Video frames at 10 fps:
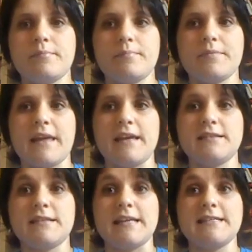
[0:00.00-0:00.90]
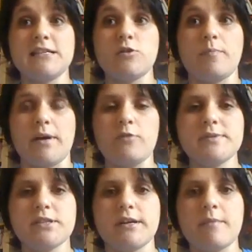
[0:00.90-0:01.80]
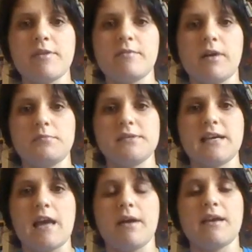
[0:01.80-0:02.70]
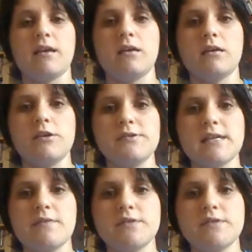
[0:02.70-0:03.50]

They did do a biopsy on it, but the biopsy came back inconclusive,